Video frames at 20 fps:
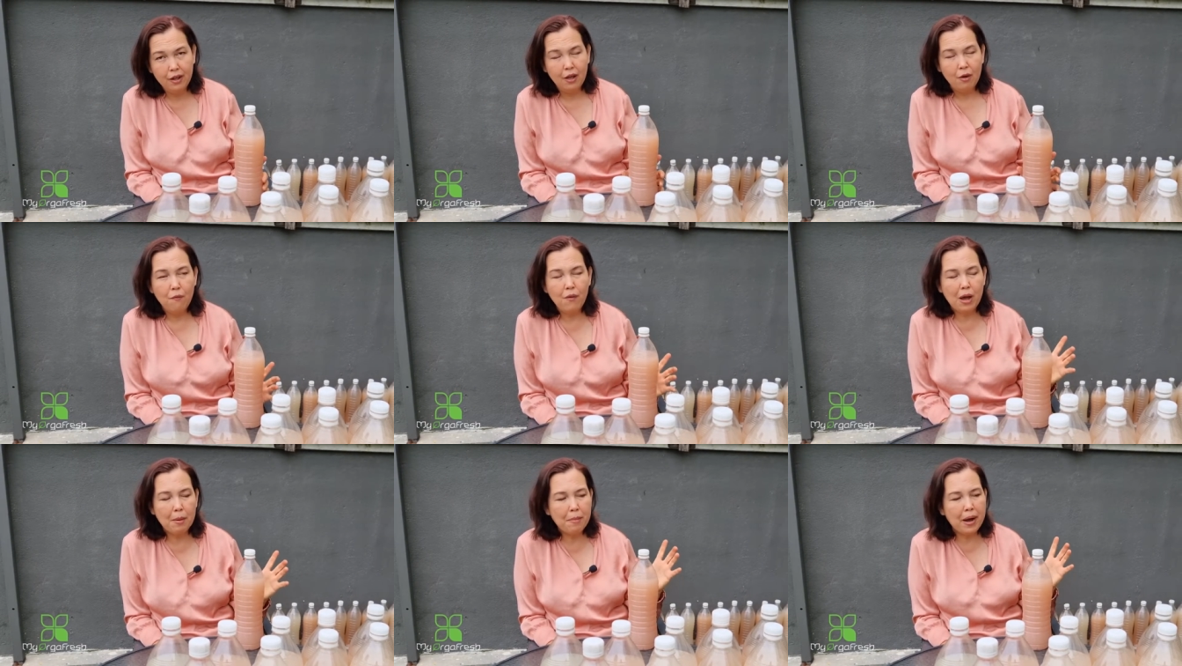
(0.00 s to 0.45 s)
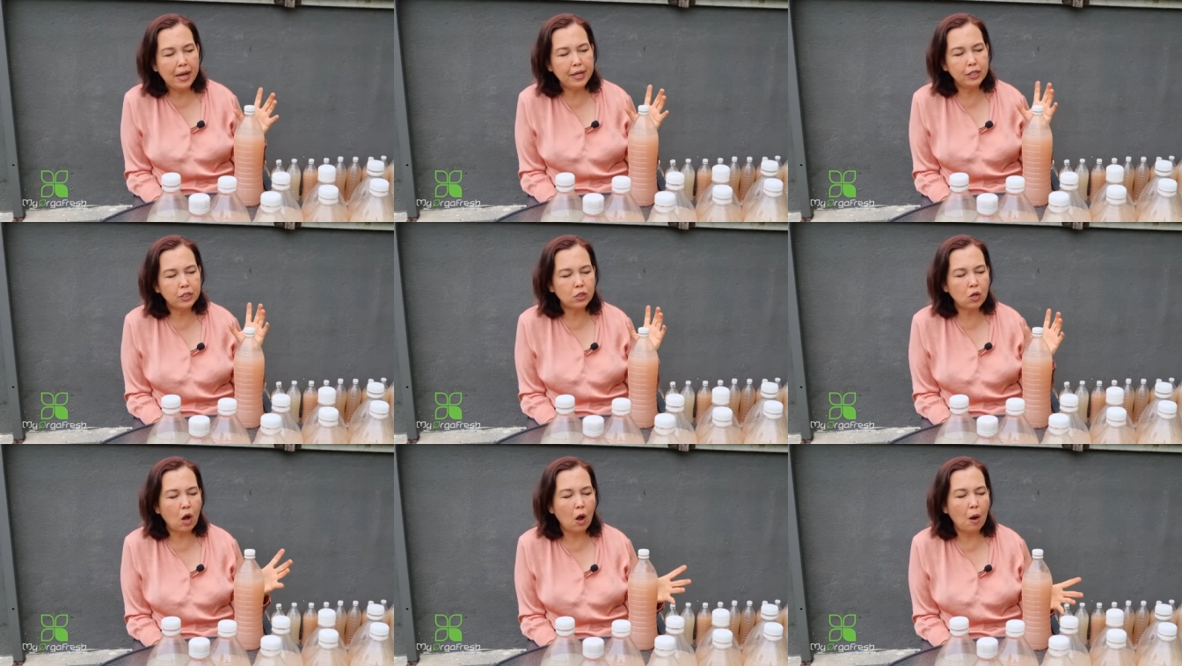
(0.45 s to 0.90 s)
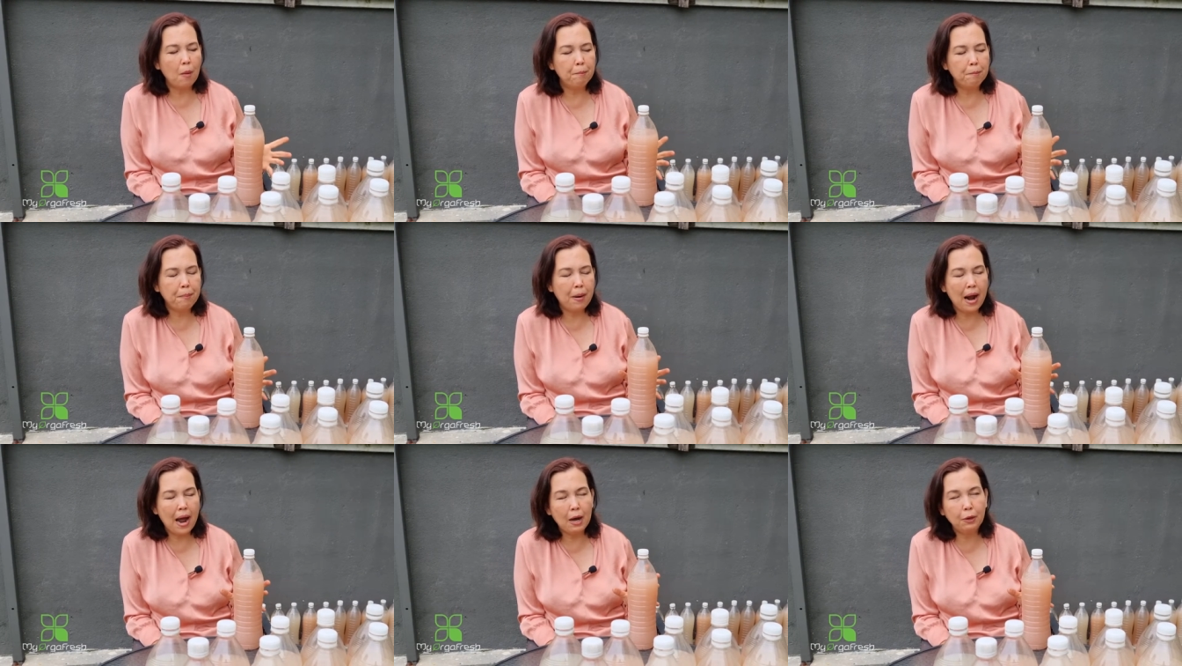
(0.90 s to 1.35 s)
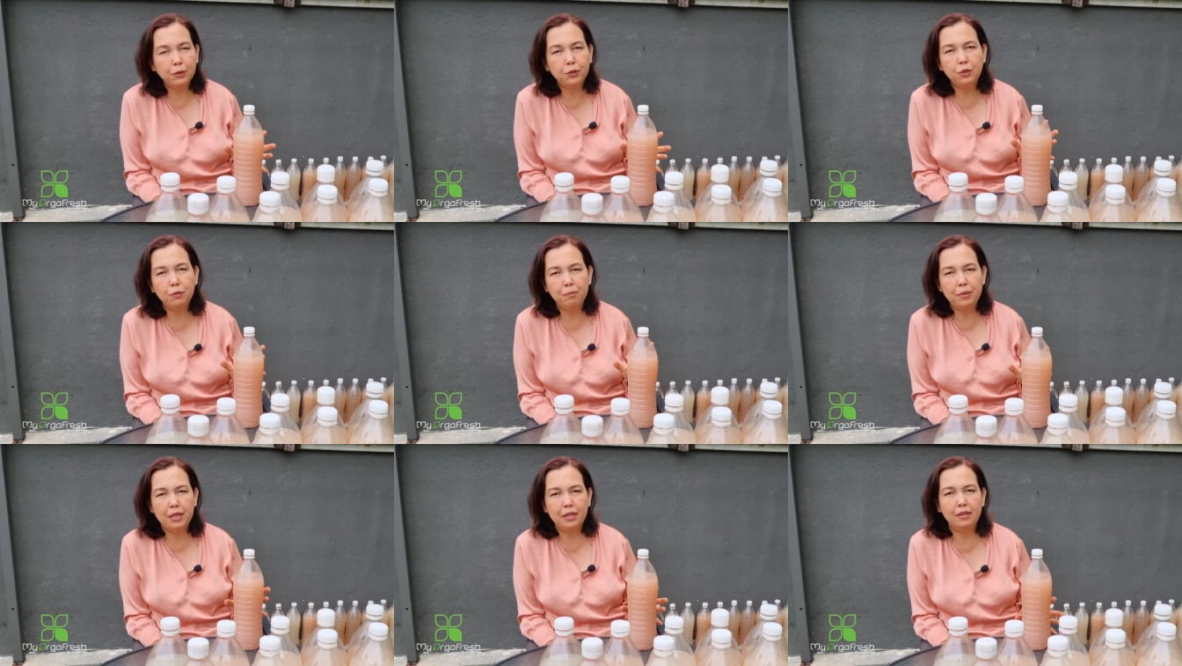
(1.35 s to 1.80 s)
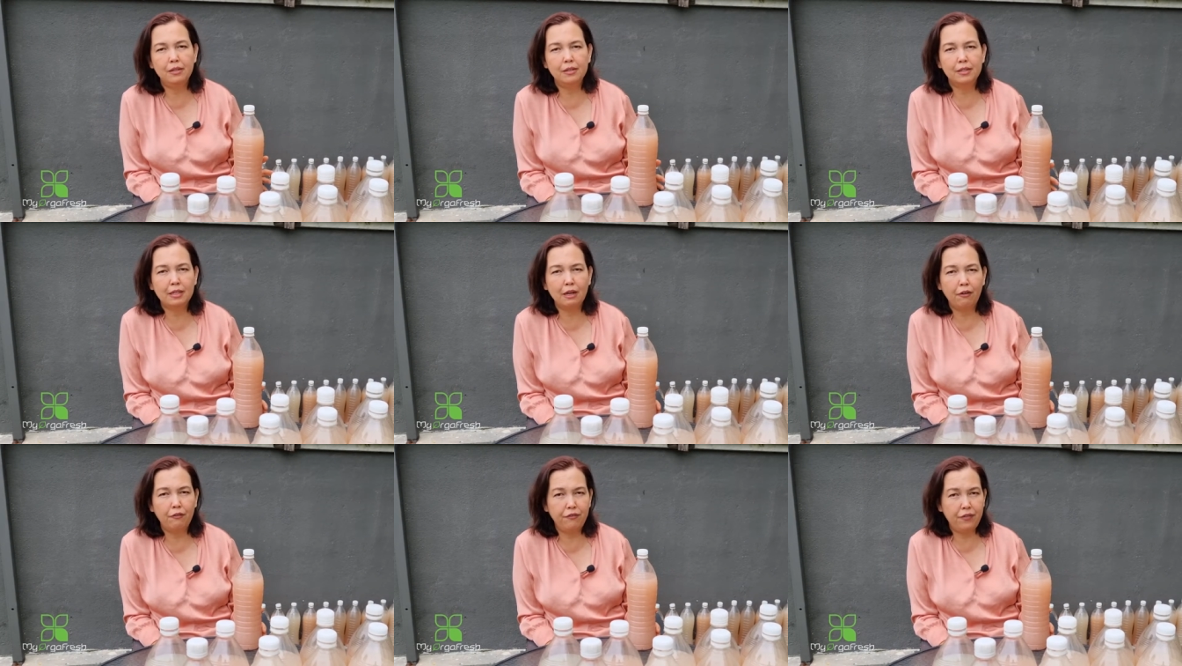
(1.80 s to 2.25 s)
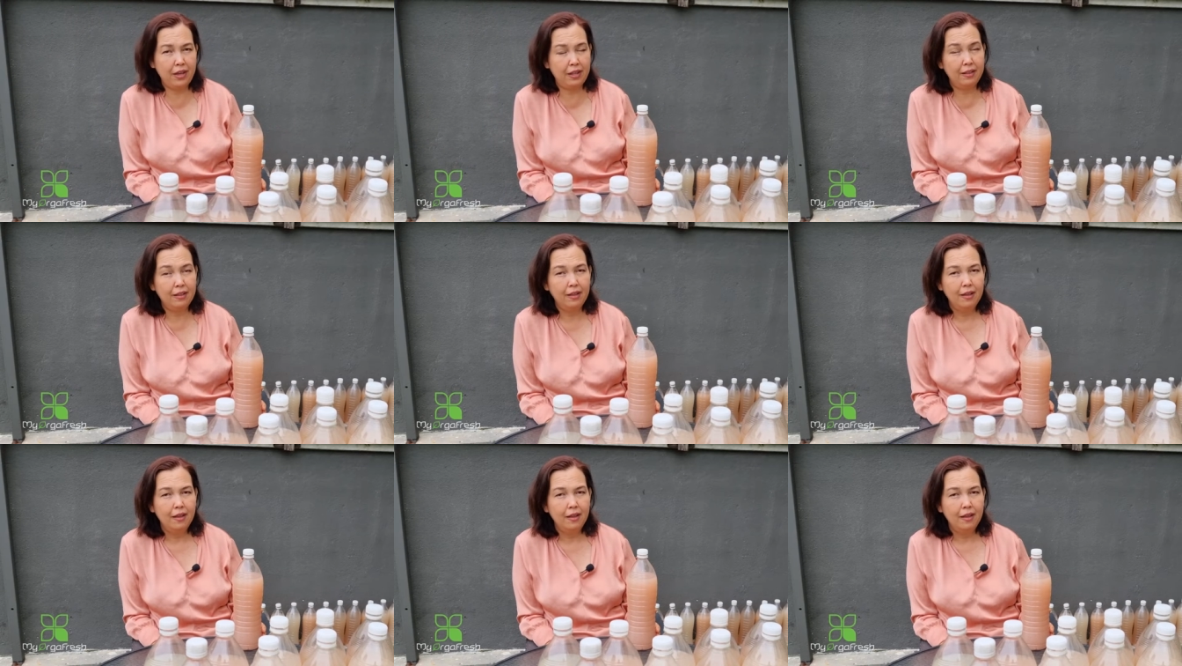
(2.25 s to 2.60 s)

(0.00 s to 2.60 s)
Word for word: whereby it's compound to be the sulfate.